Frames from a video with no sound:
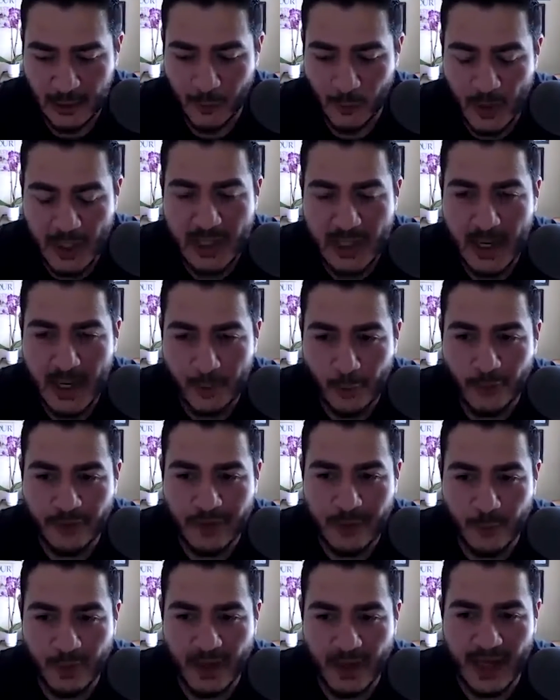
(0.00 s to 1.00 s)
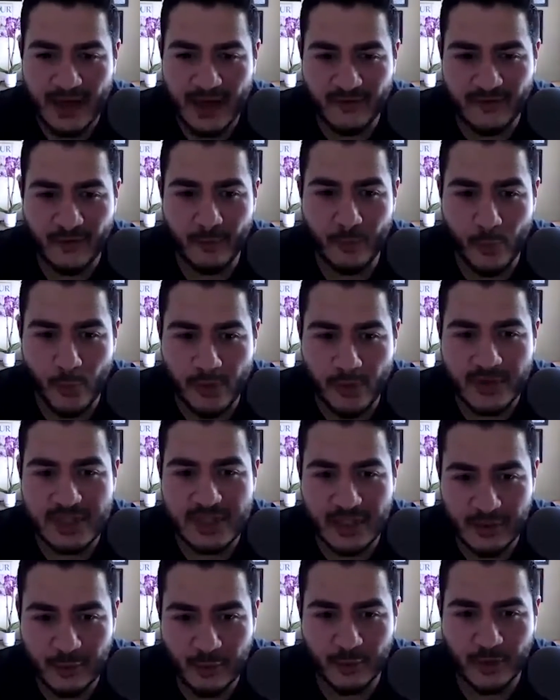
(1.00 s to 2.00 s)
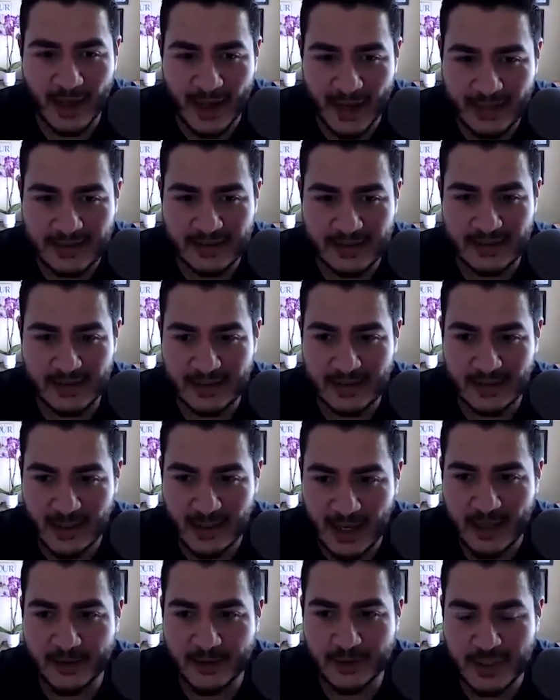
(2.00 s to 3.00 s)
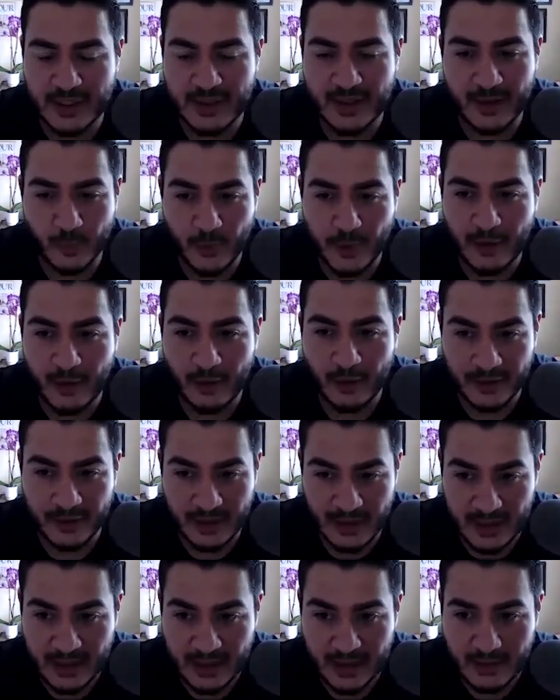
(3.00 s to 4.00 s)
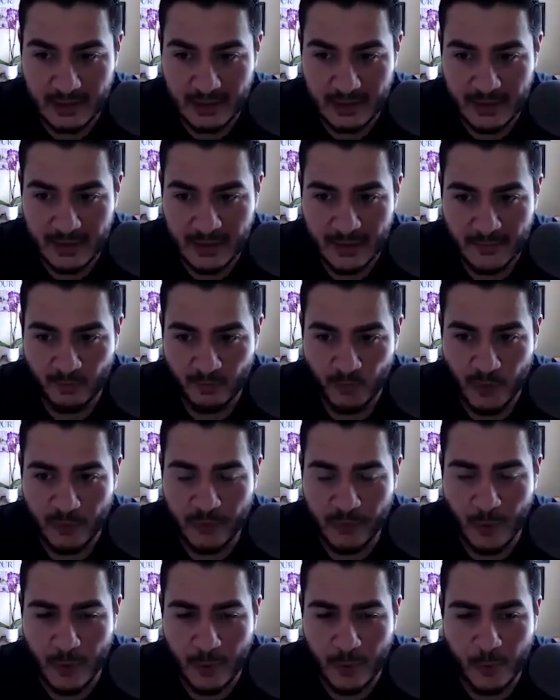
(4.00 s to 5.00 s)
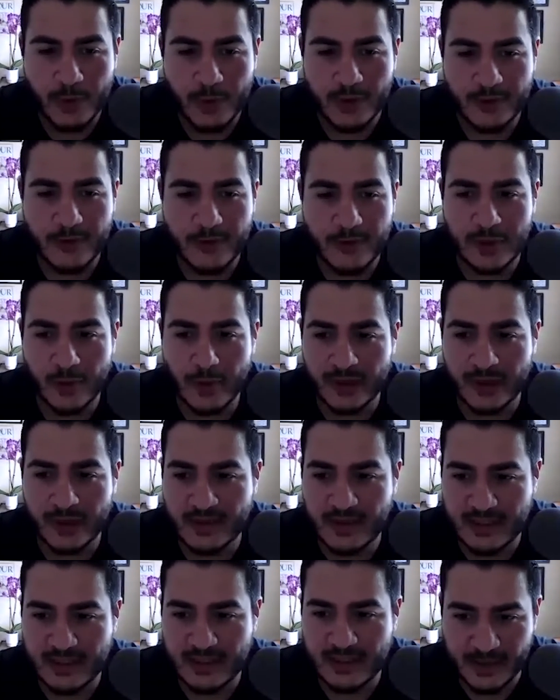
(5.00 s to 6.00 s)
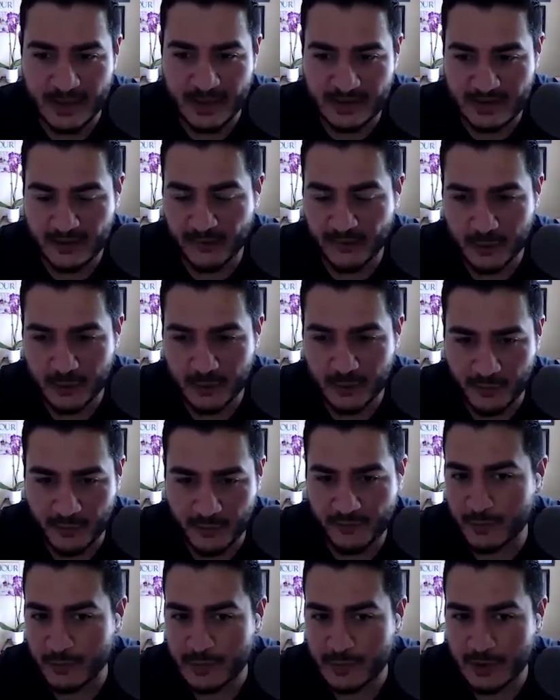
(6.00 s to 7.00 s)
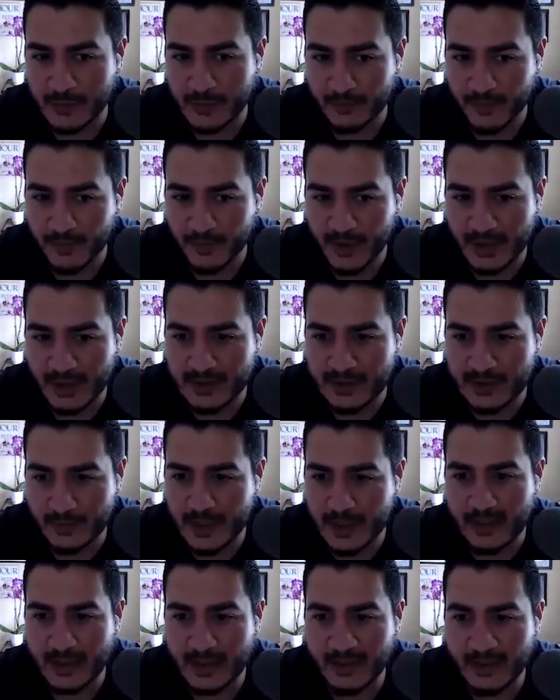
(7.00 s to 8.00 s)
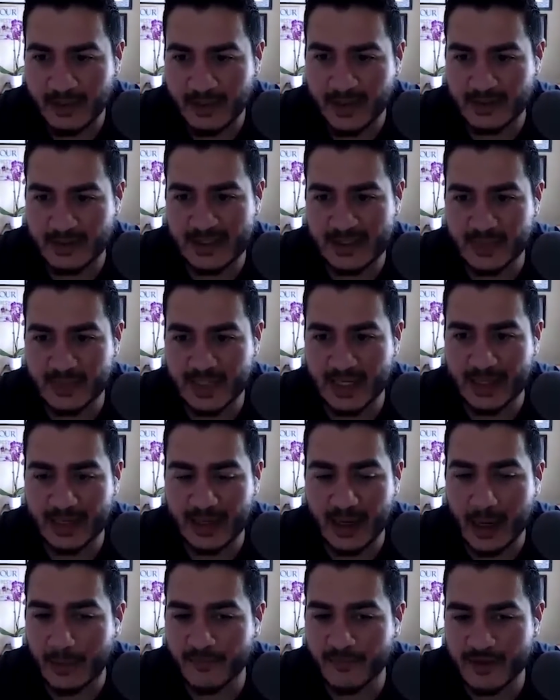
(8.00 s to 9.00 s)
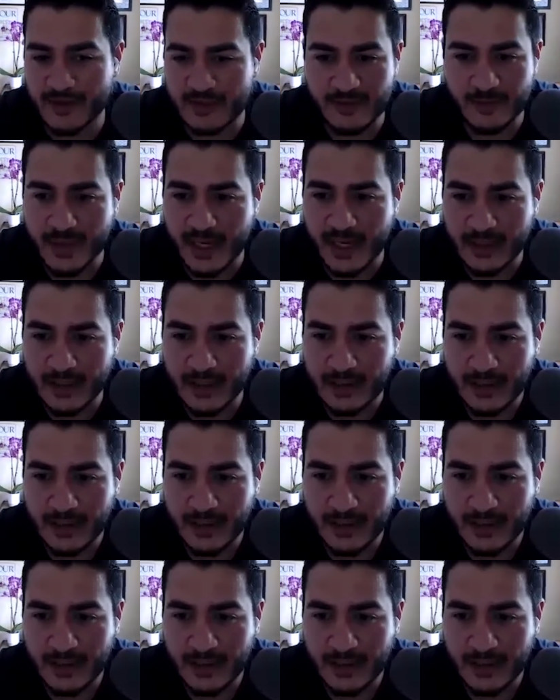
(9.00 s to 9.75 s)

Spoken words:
we not only would have more secure access to the energy that we all need, but we wouldn't do so at the expense of our children's future. And to me, that just seems like an obvious bet.